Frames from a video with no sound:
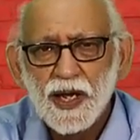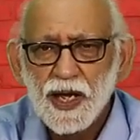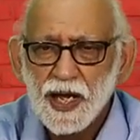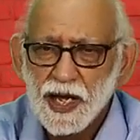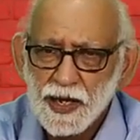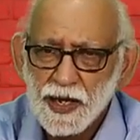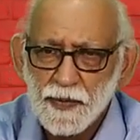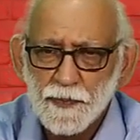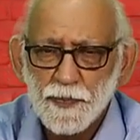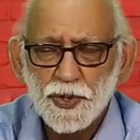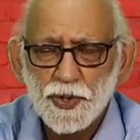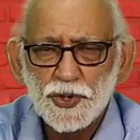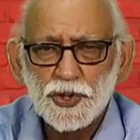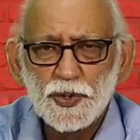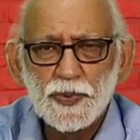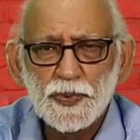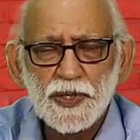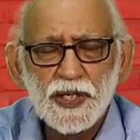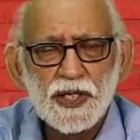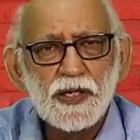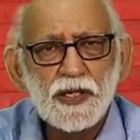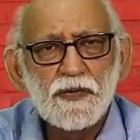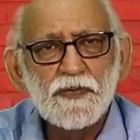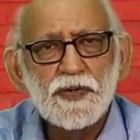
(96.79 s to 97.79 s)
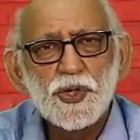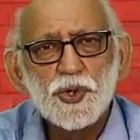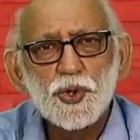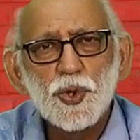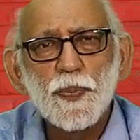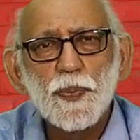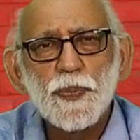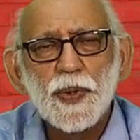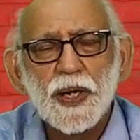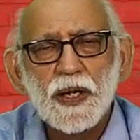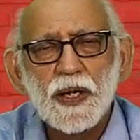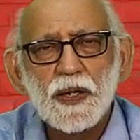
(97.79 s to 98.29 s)
and possibly even
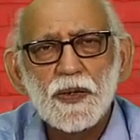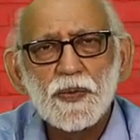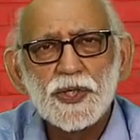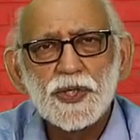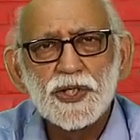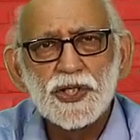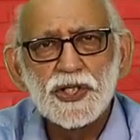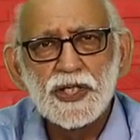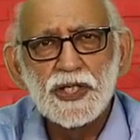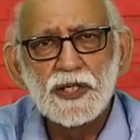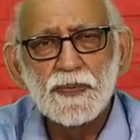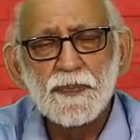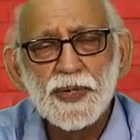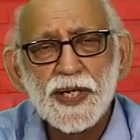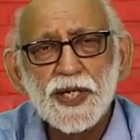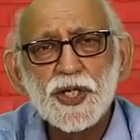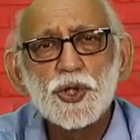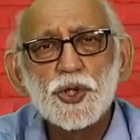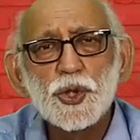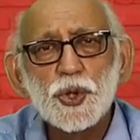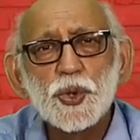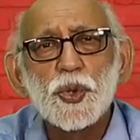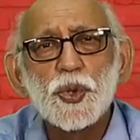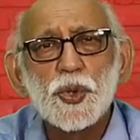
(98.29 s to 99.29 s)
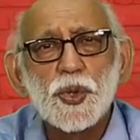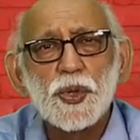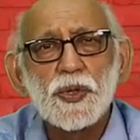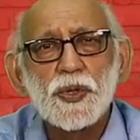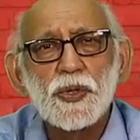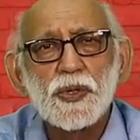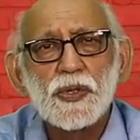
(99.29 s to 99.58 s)
Drupa, which is in mid-June.